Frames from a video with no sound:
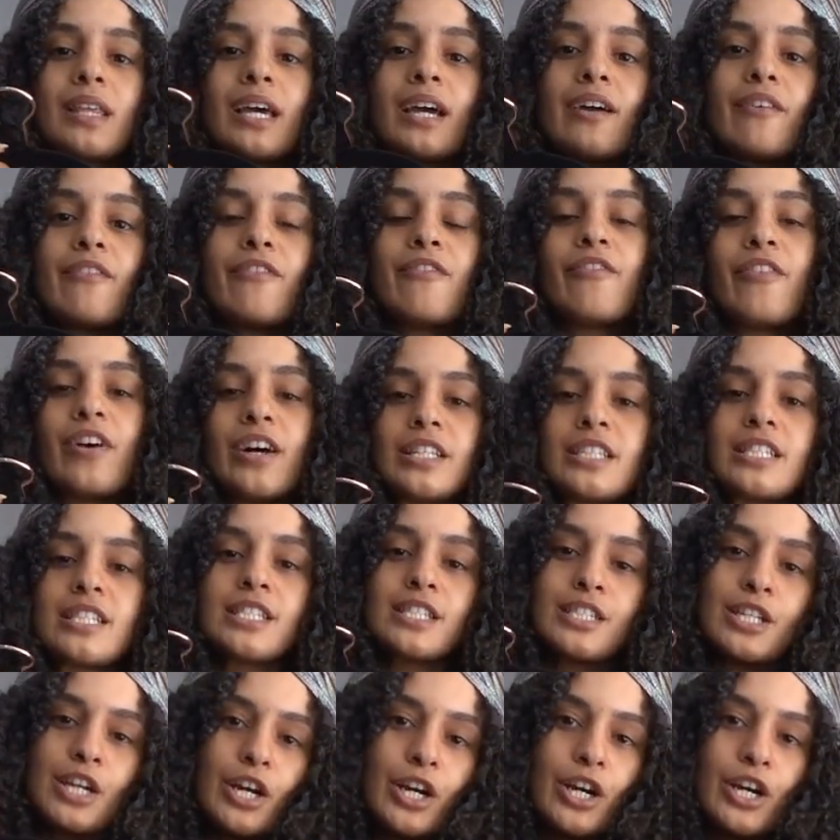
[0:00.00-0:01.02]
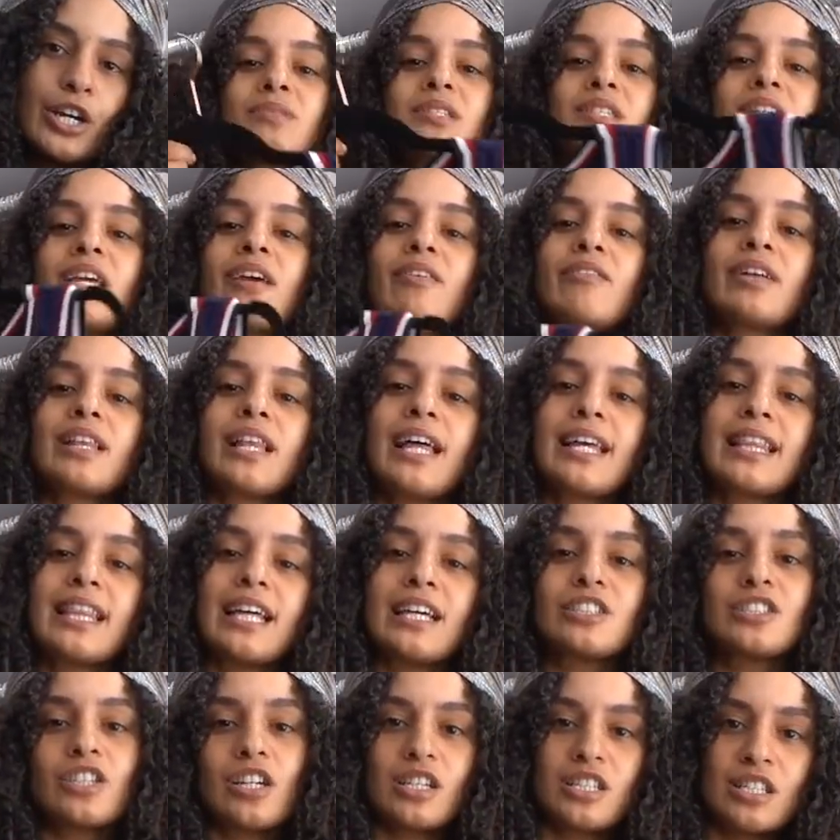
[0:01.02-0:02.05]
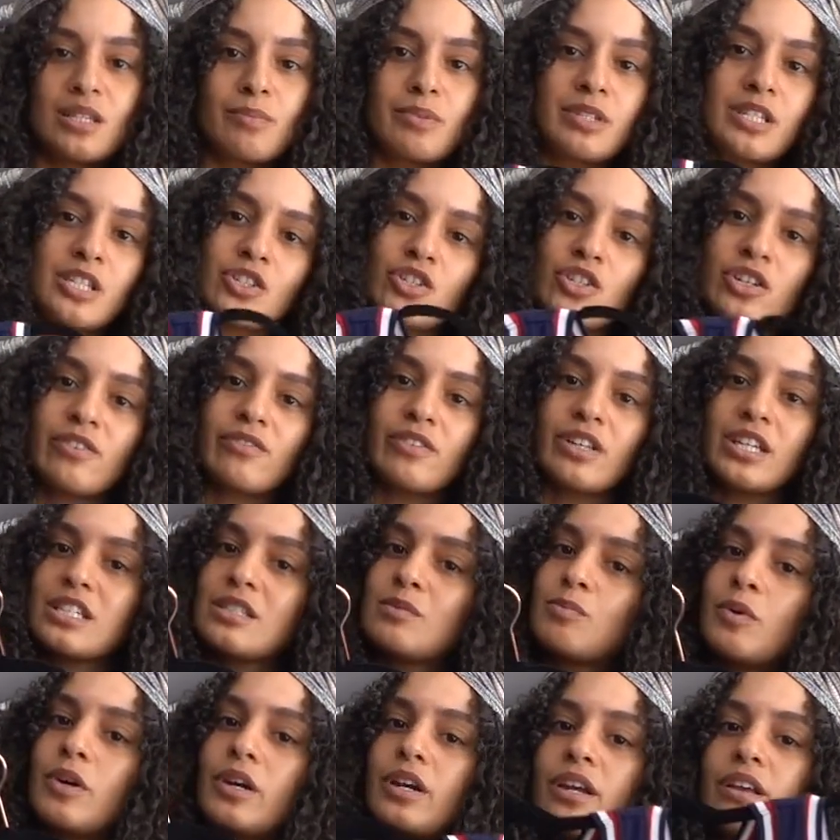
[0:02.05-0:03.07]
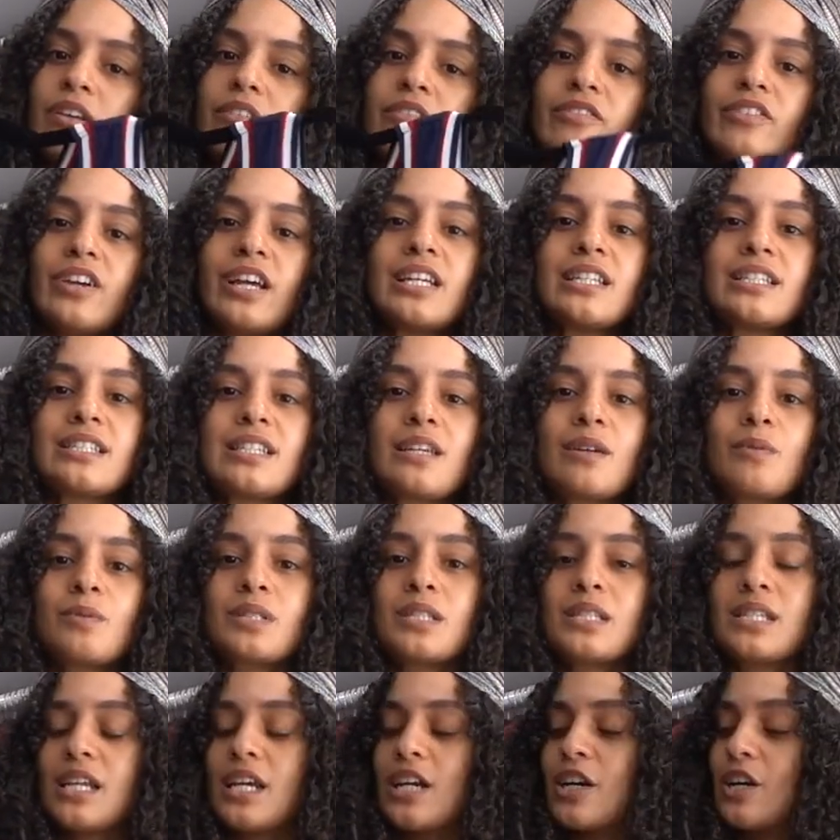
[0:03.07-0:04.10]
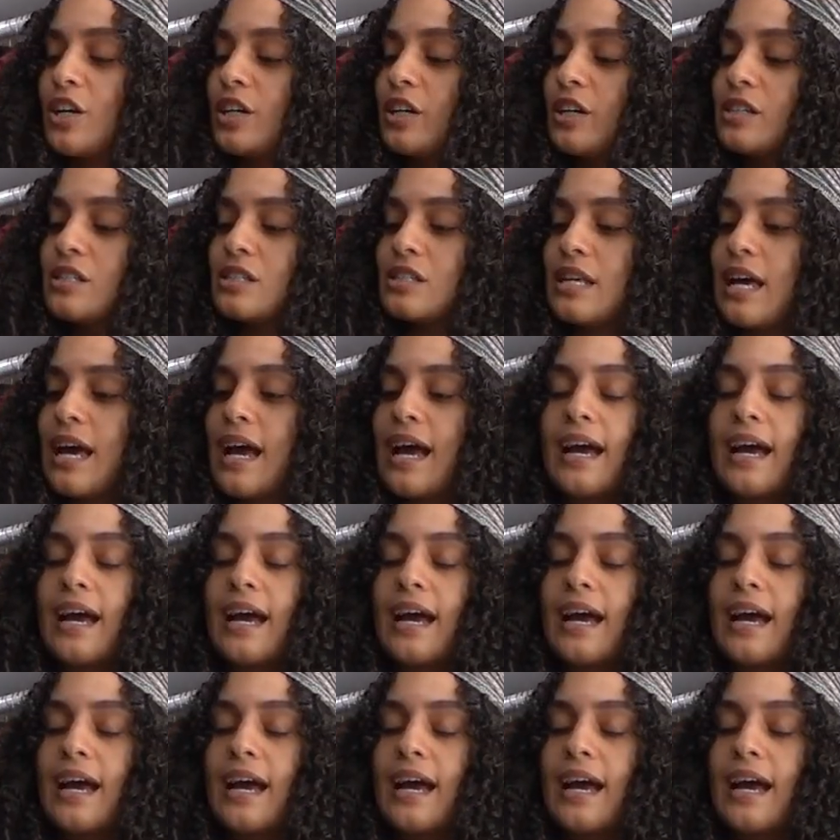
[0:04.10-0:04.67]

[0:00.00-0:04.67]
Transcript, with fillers: like a fun skirt to give it like that juxtaposition of like sporty and fancy with sneakers,